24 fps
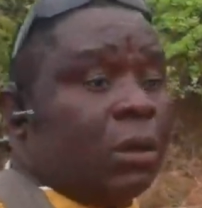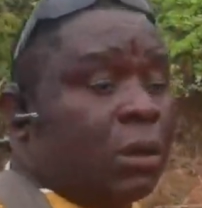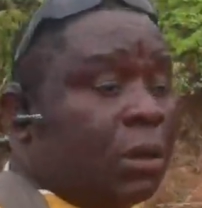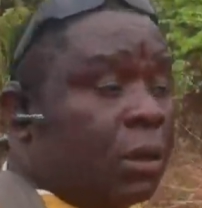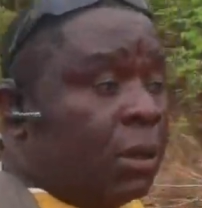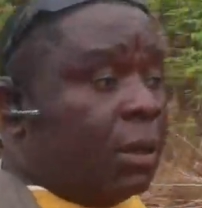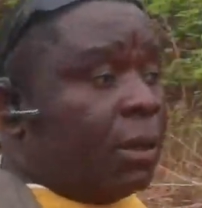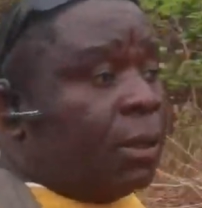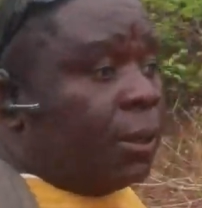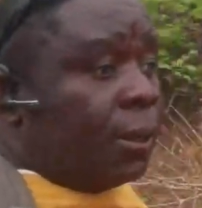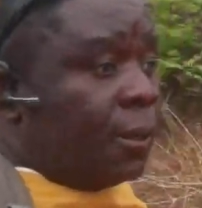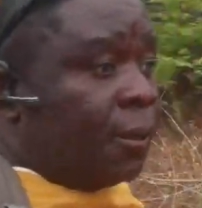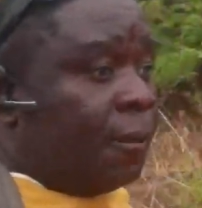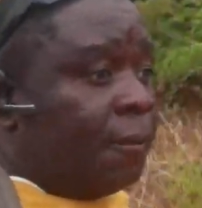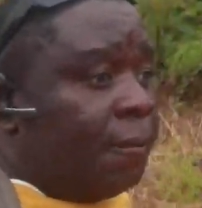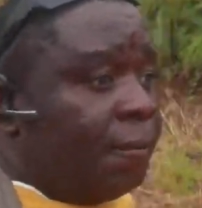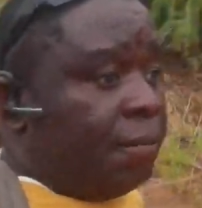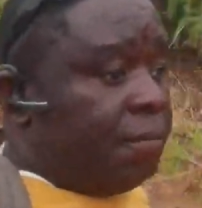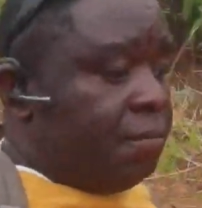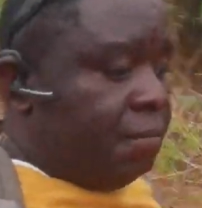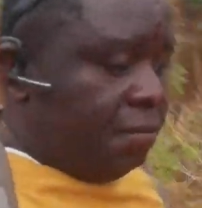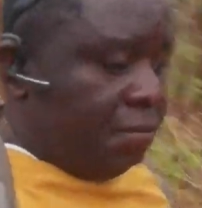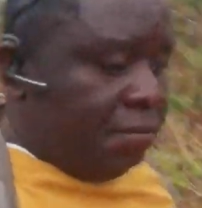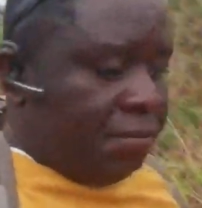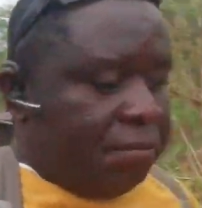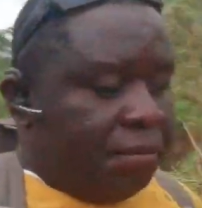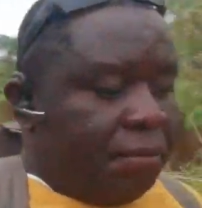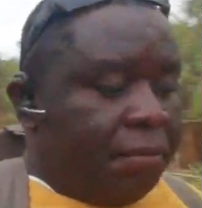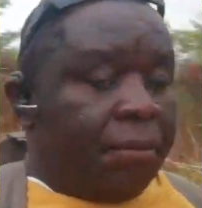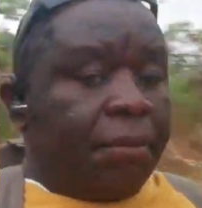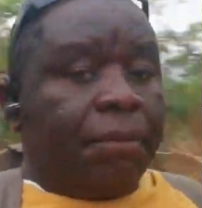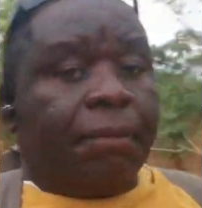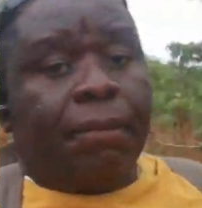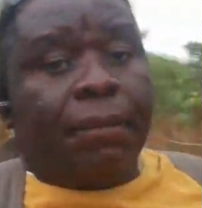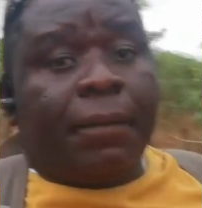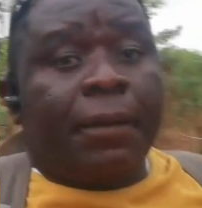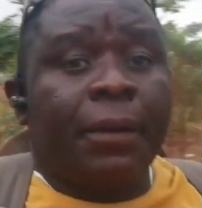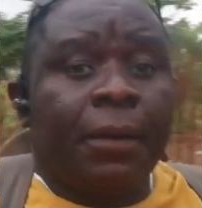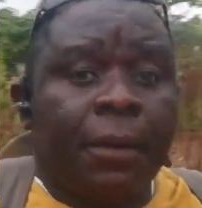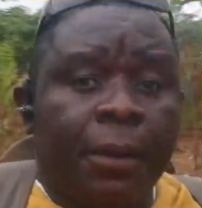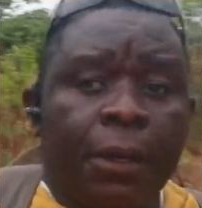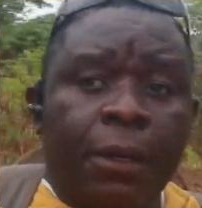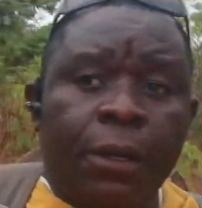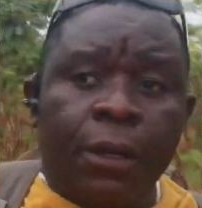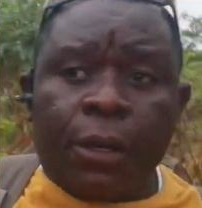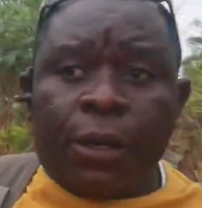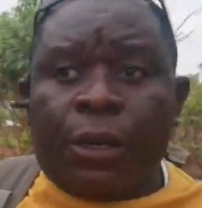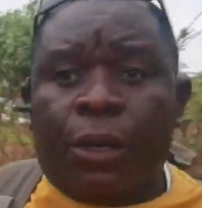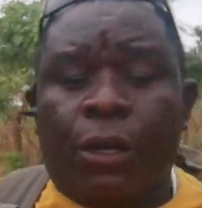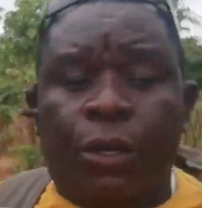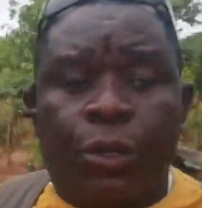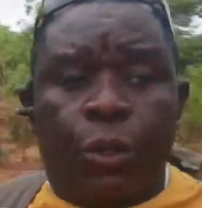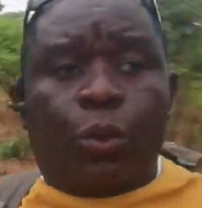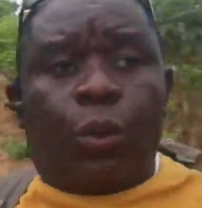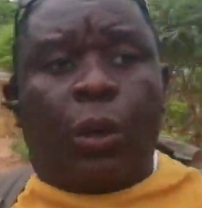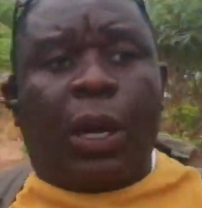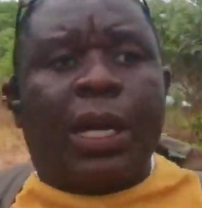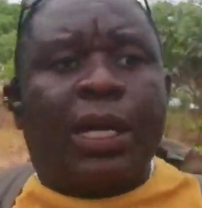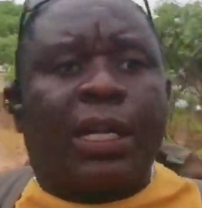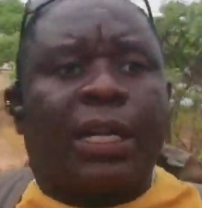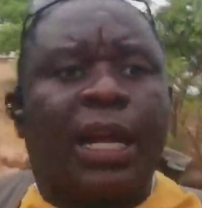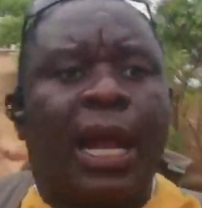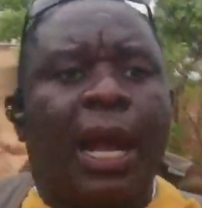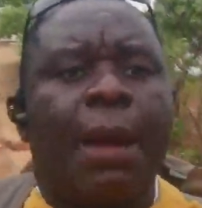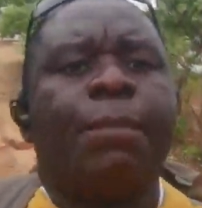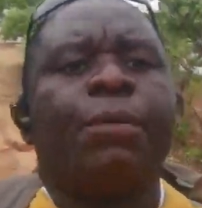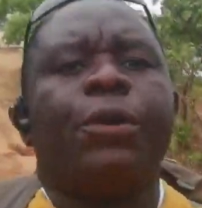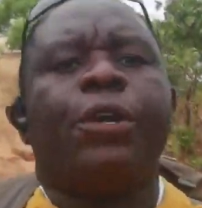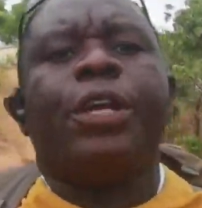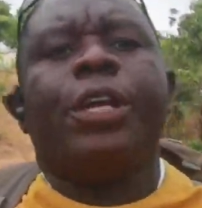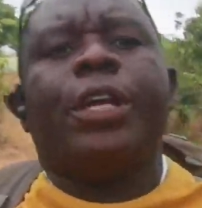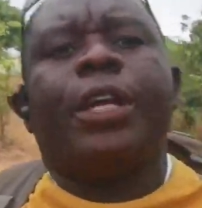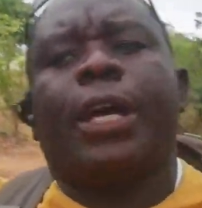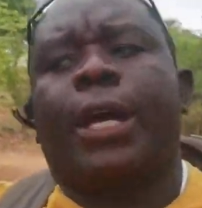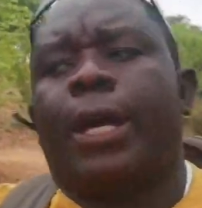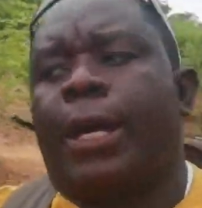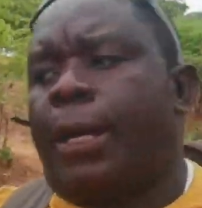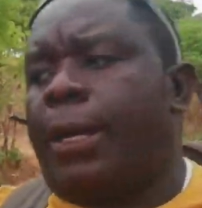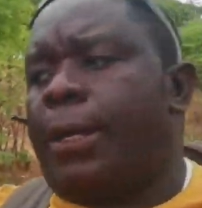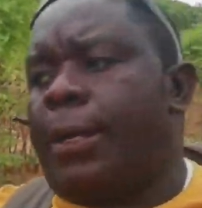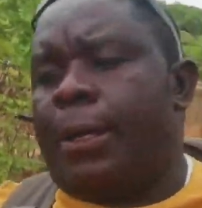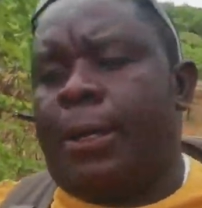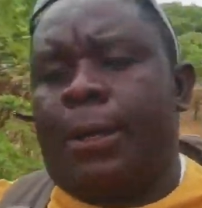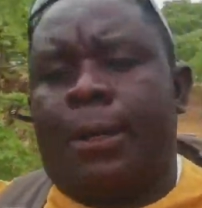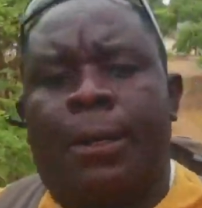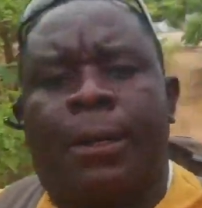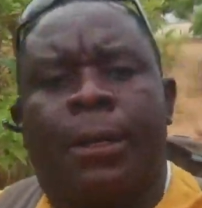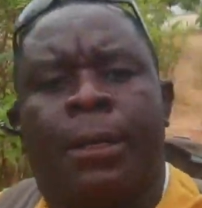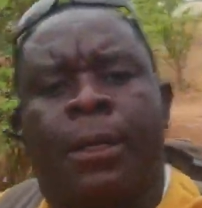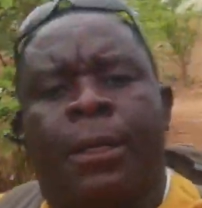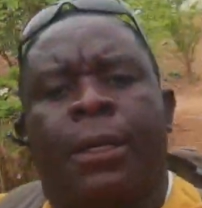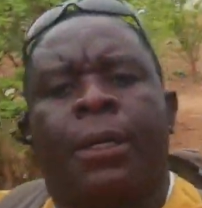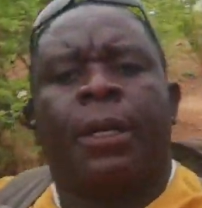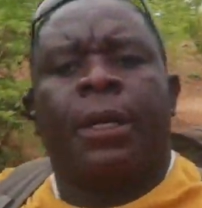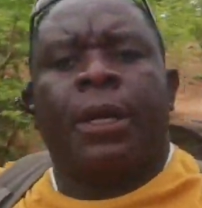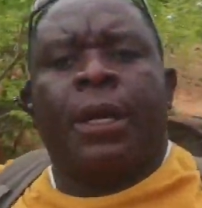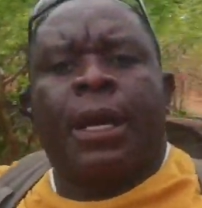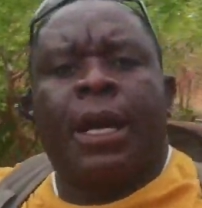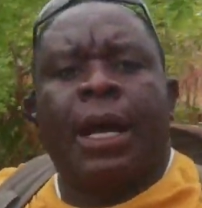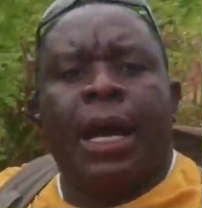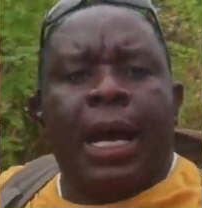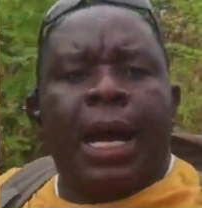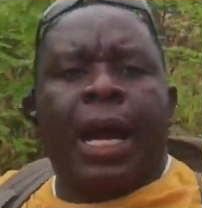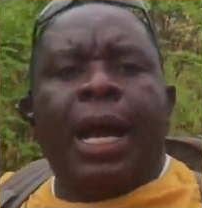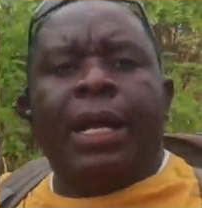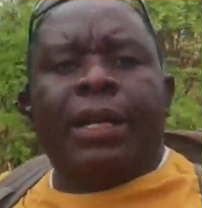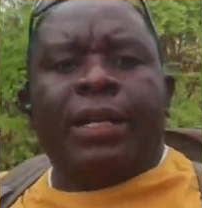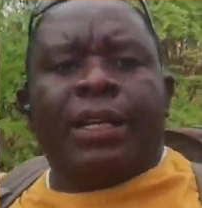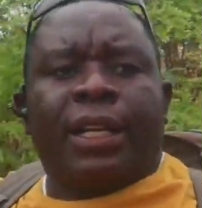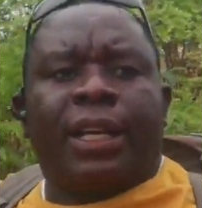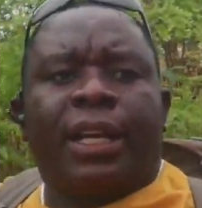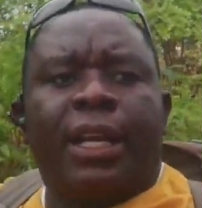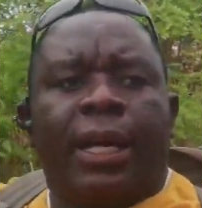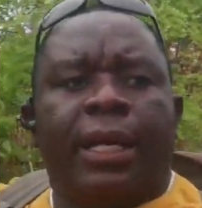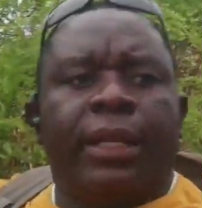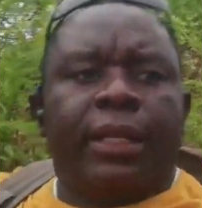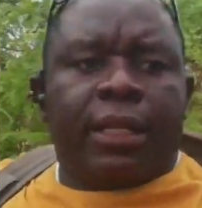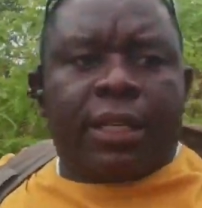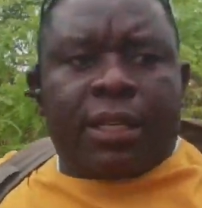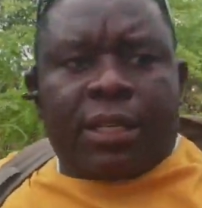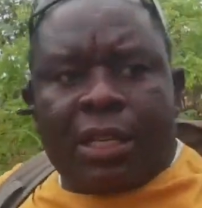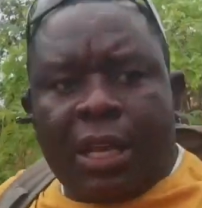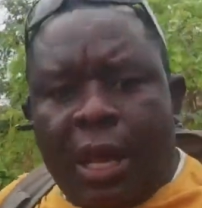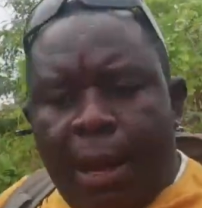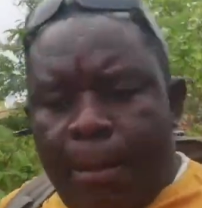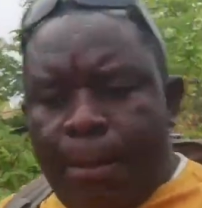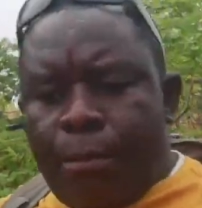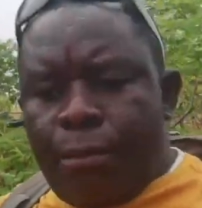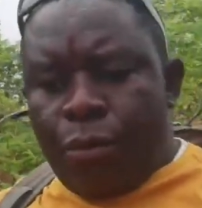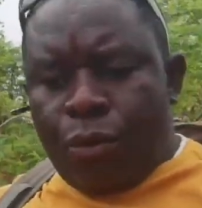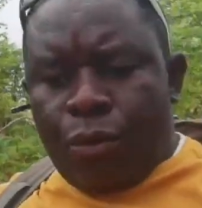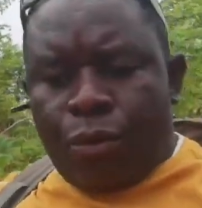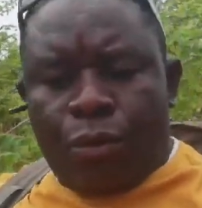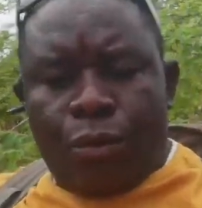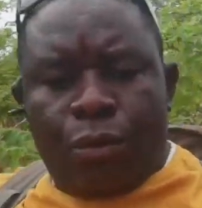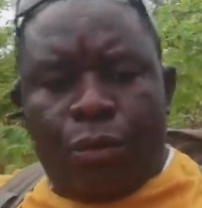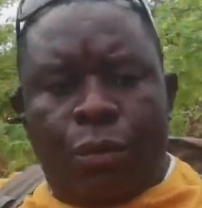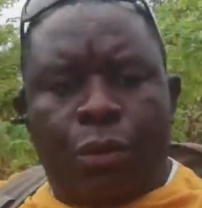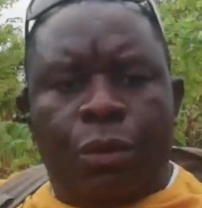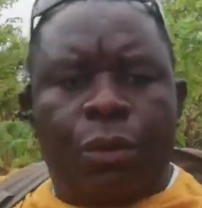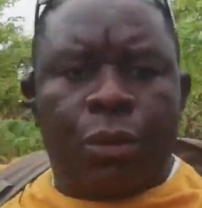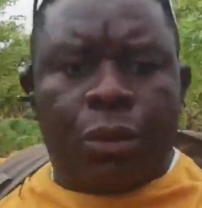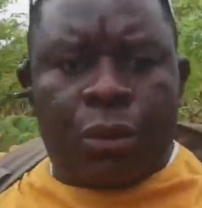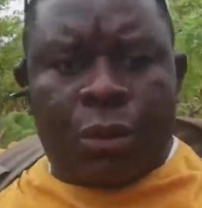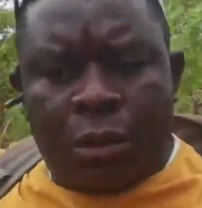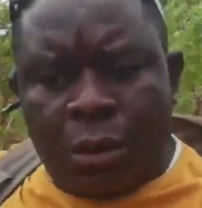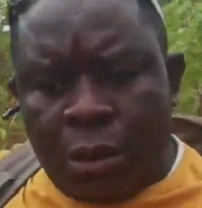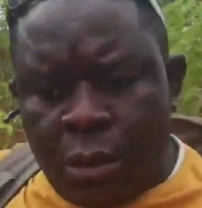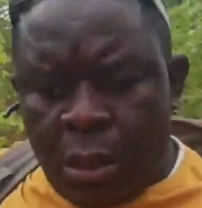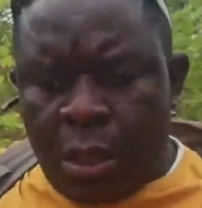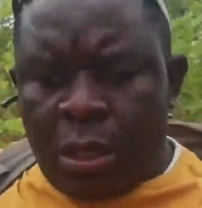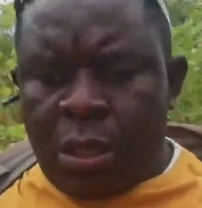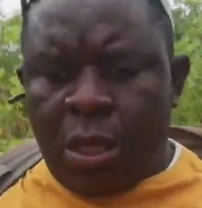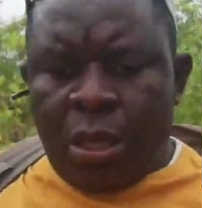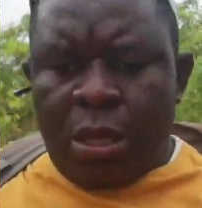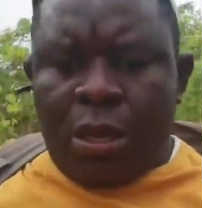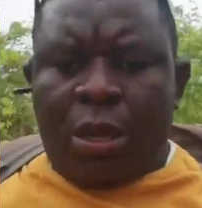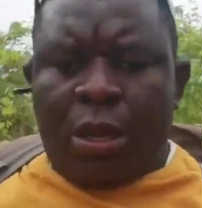Mm -hmm. You can come here and get some piece of